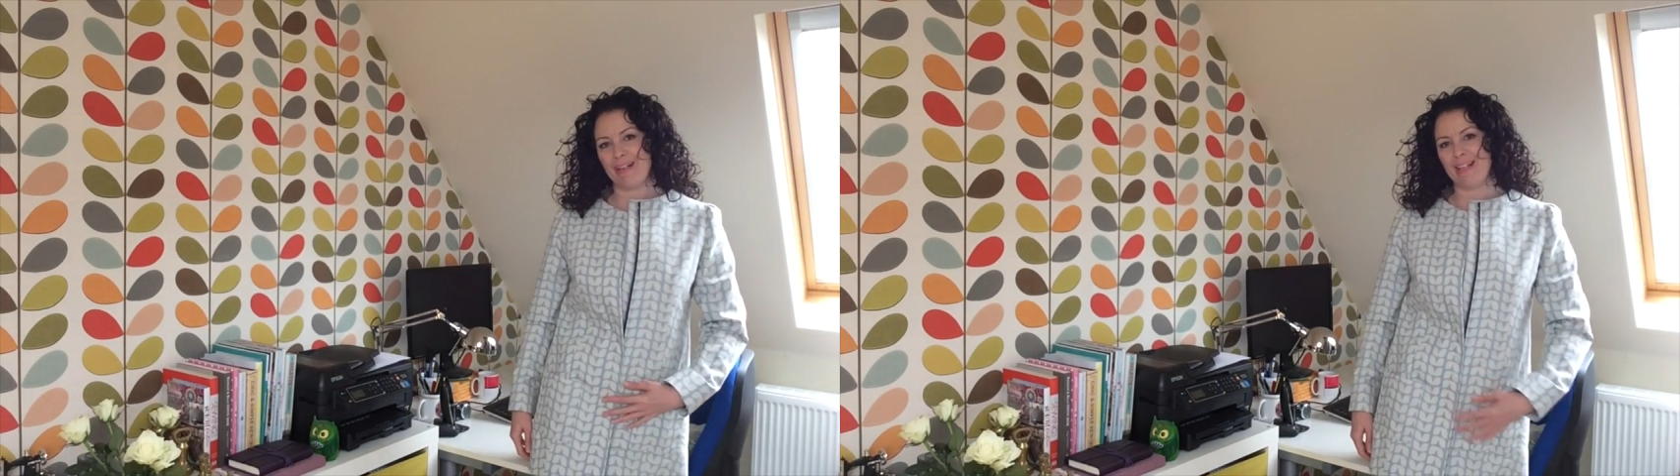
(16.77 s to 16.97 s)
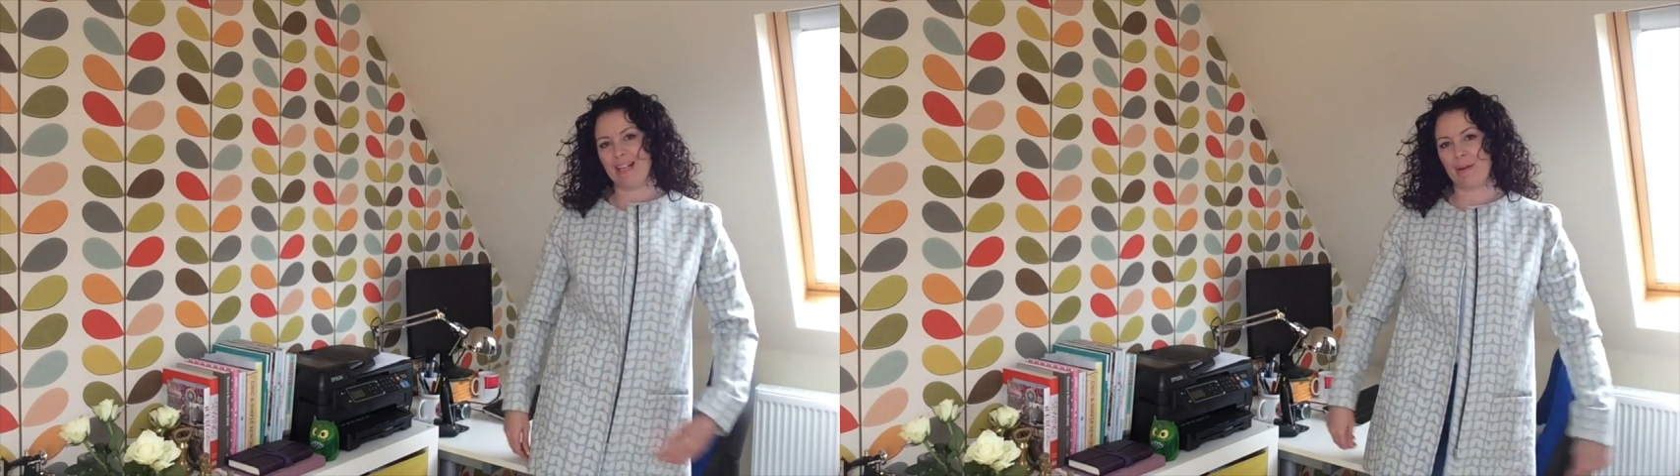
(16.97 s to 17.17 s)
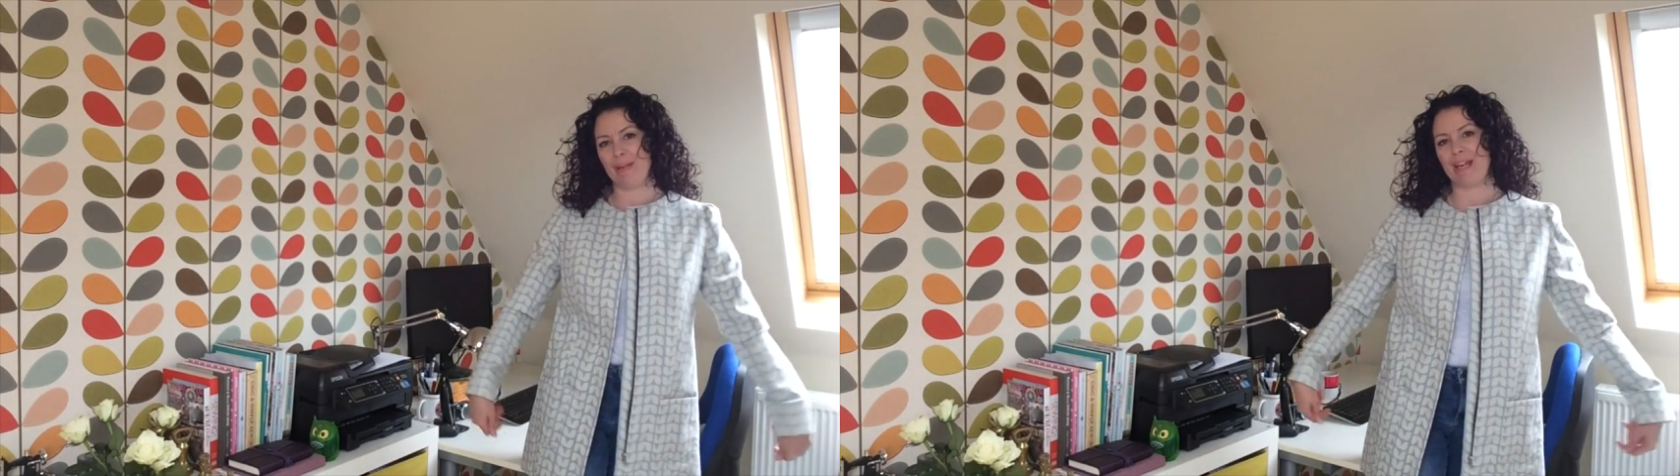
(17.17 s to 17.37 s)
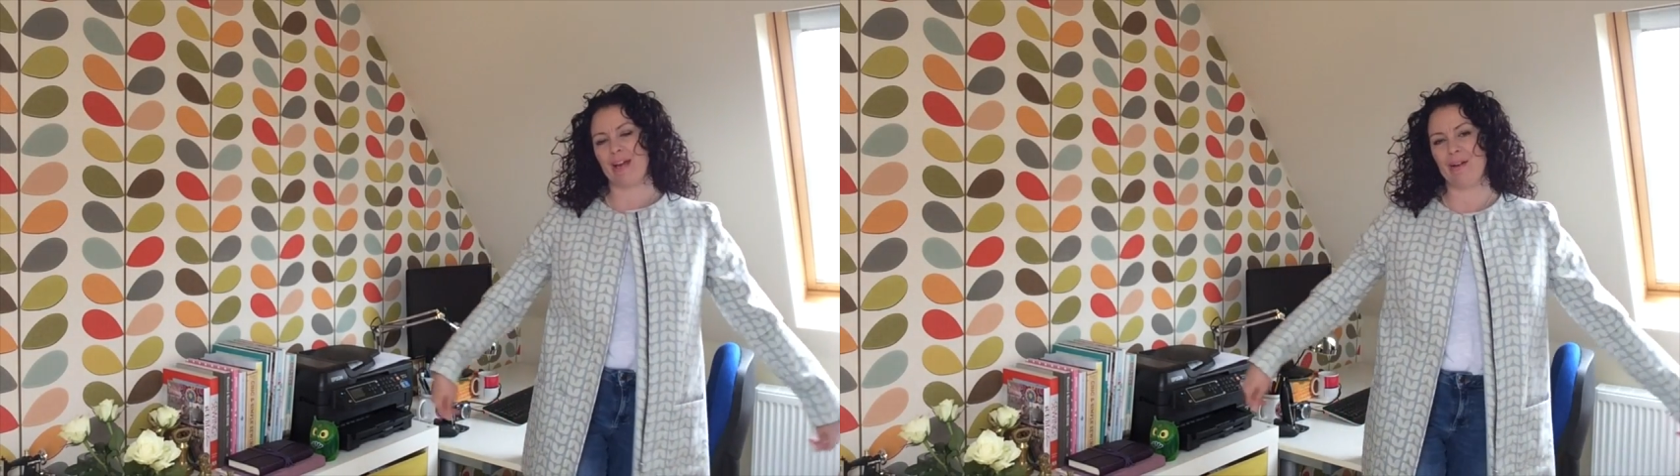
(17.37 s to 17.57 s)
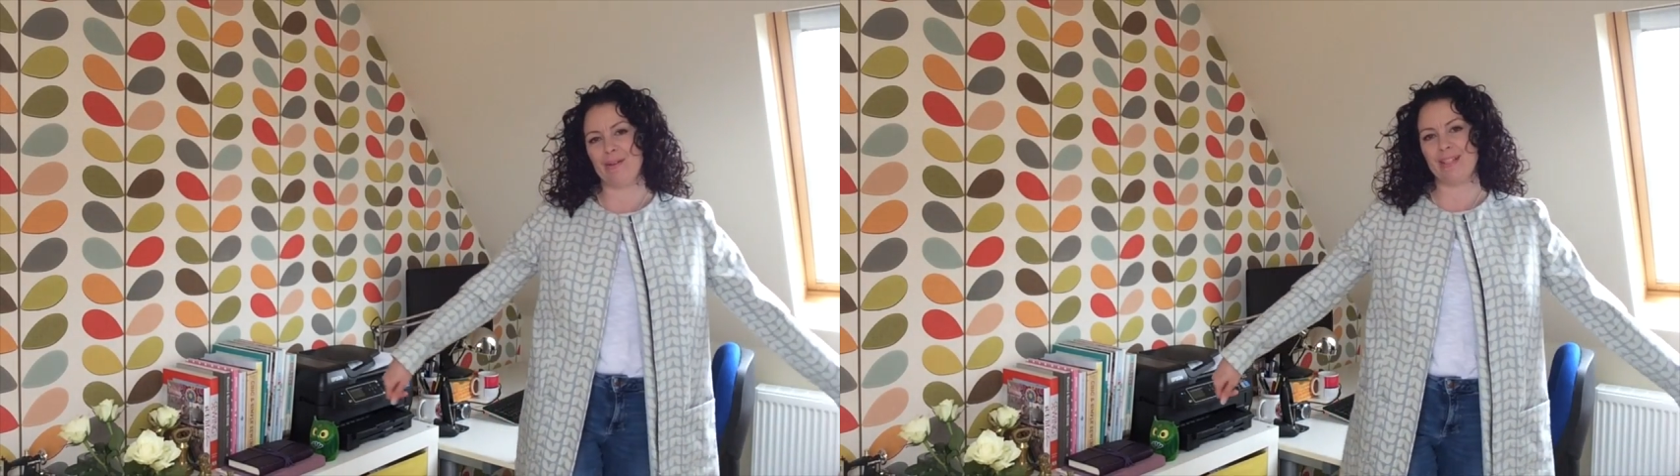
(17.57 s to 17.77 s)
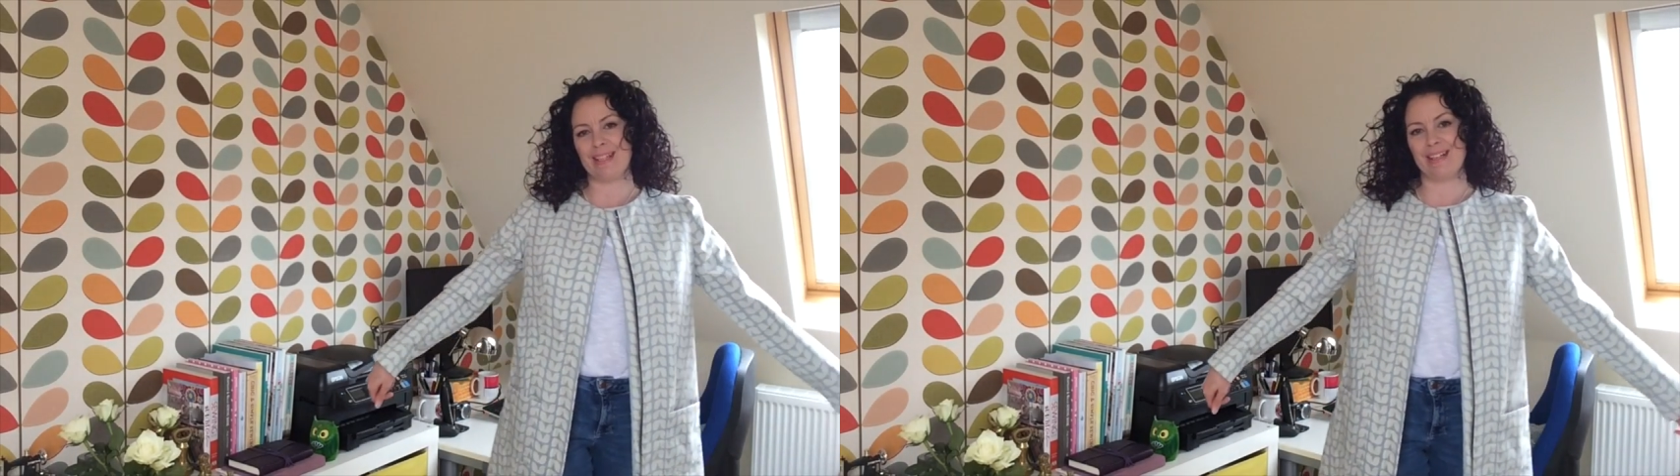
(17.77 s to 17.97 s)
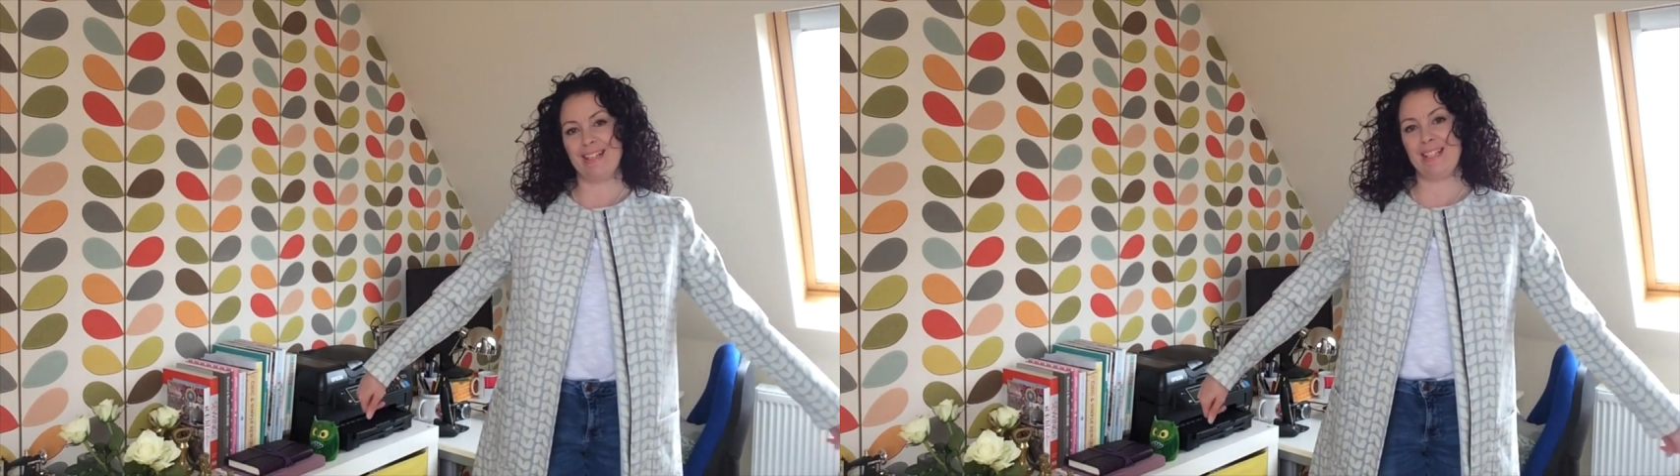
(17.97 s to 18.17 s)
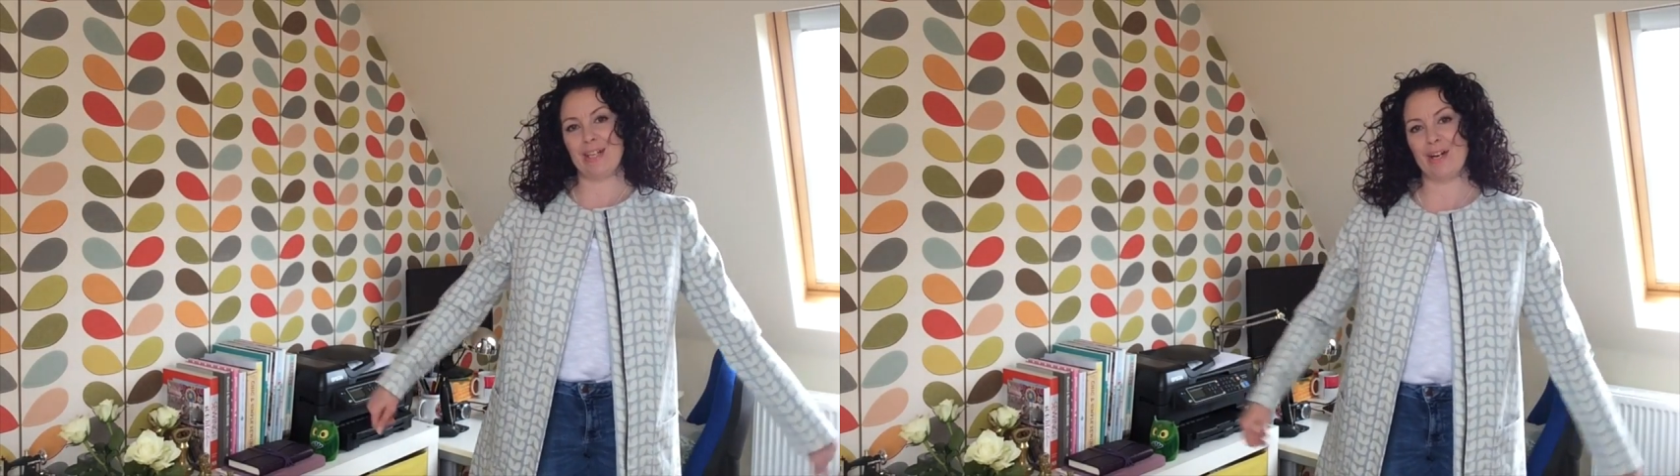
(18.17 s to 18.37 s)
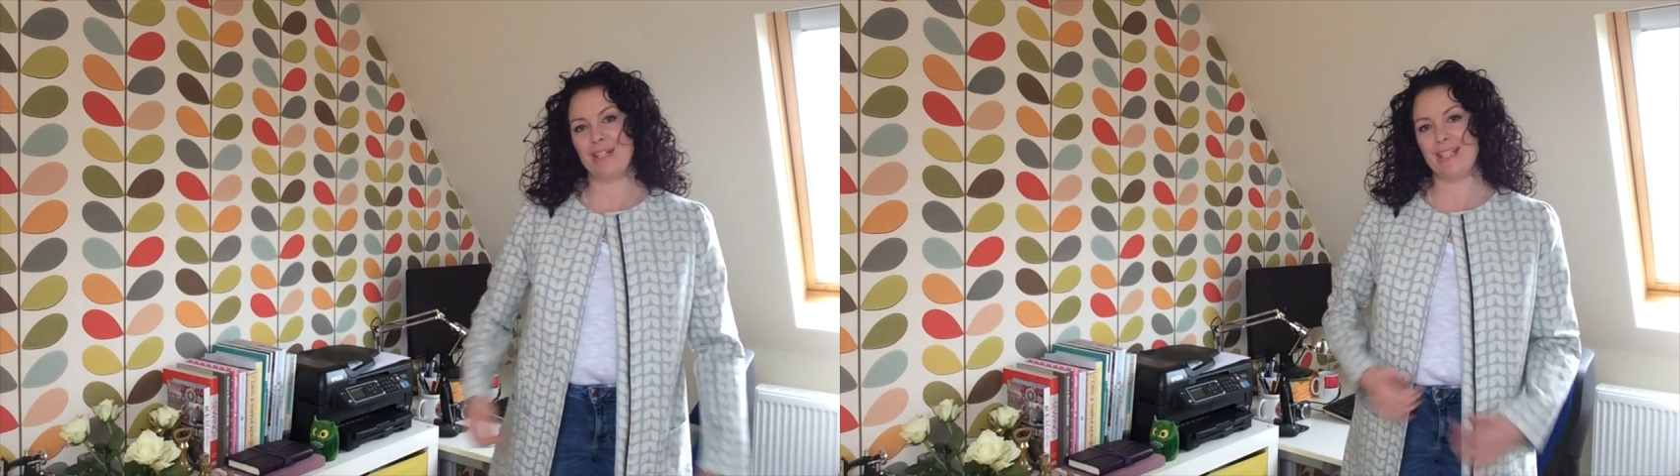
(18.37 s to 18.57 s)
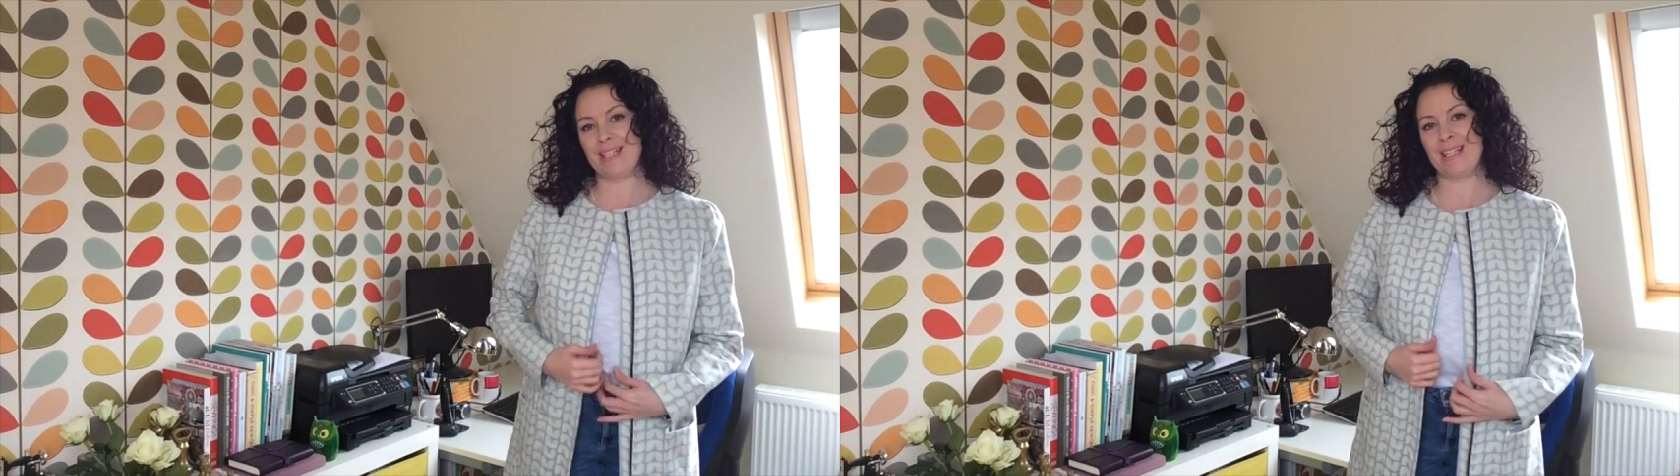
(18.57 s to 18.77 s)
It Chloe coat that I
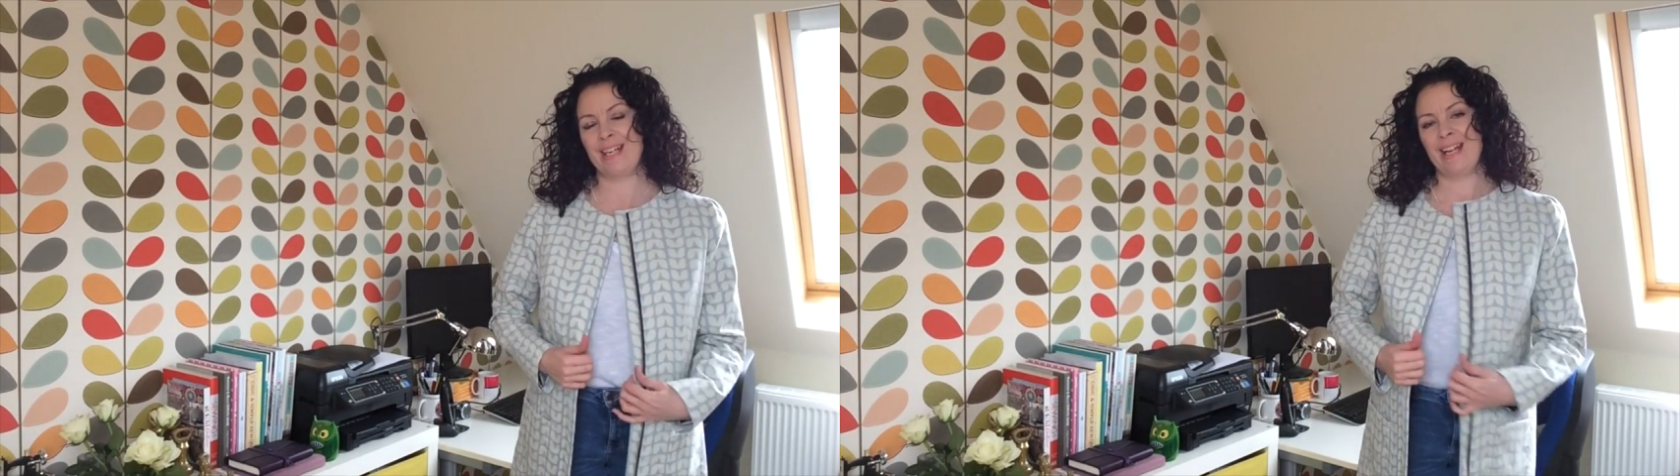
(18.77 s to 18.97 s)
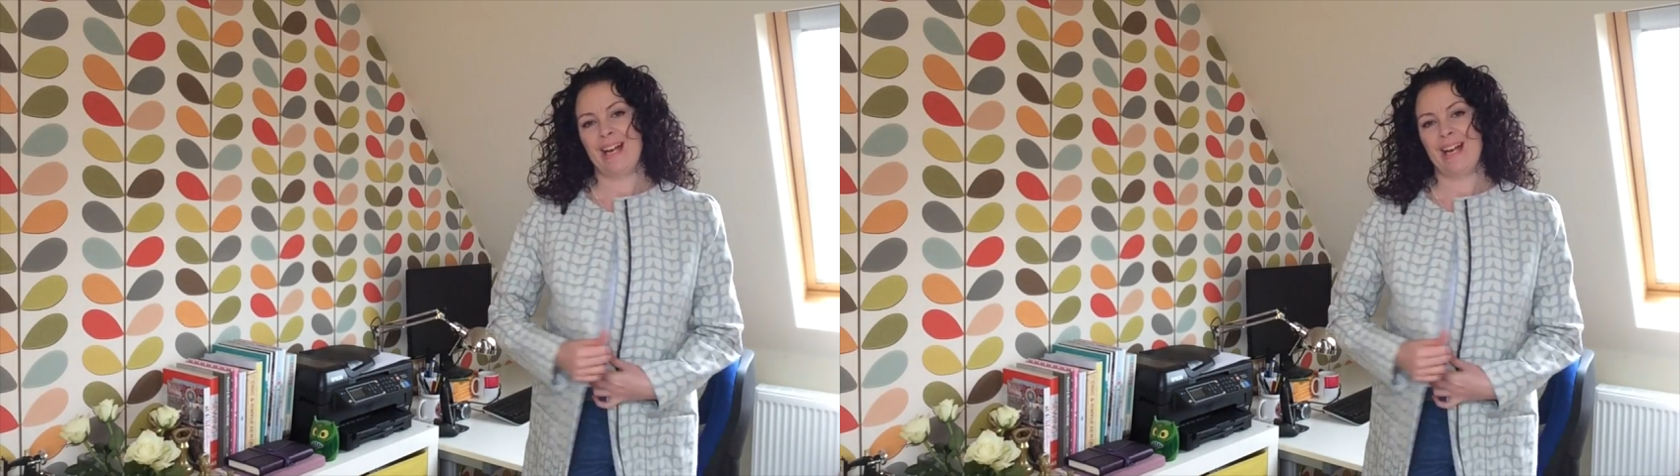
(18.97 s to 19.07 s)
started